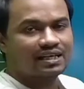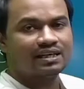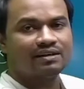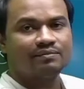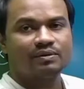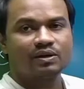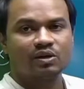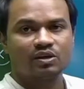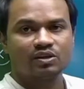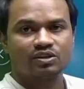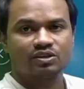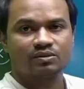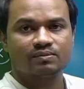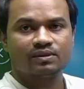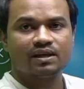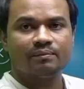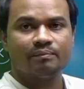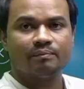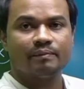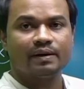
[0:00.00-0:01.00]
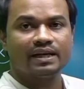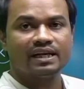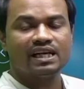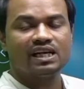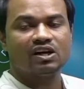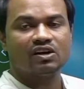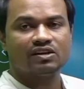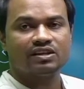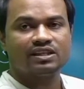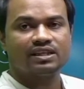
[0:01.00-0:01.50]
because of the money
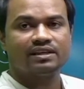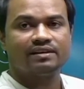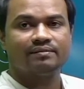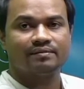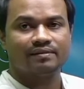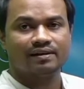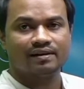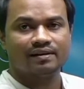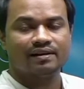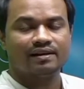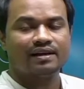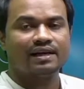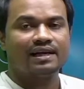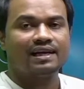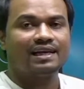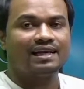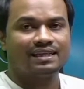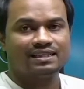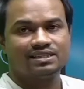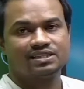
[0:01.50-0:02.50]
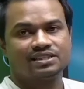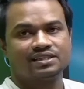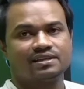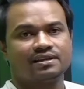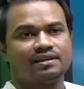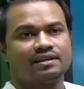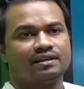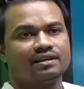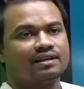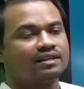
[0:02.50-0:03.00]
laundering led
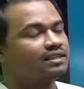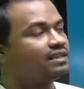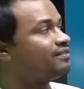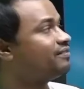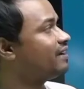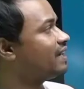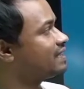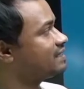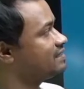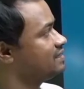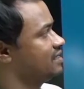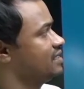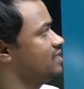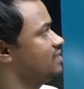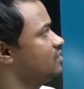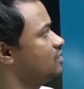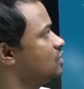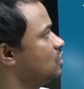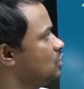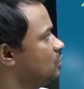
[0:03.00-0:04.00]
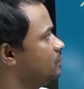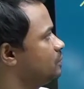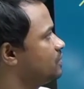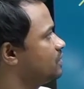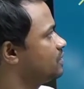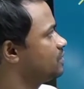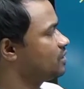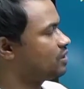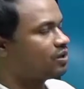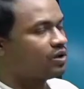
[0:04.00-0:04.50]
the factionist groups
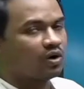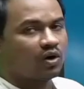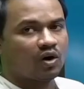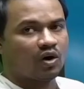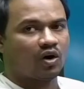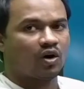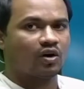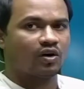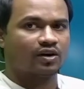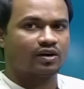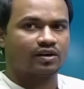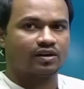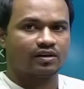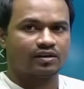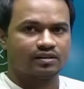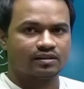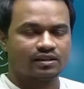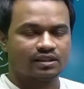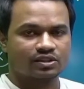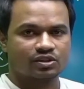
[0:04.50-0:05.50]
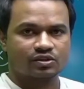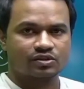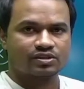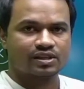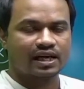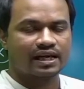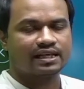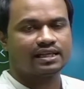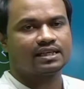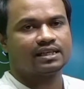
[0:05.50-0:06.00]
or the
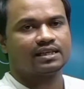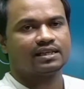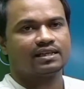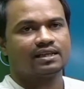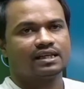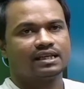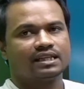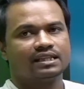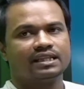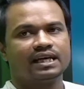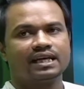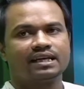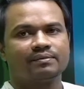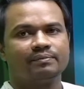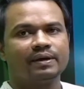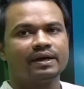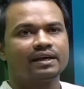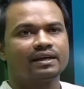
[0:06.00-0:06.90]
society that may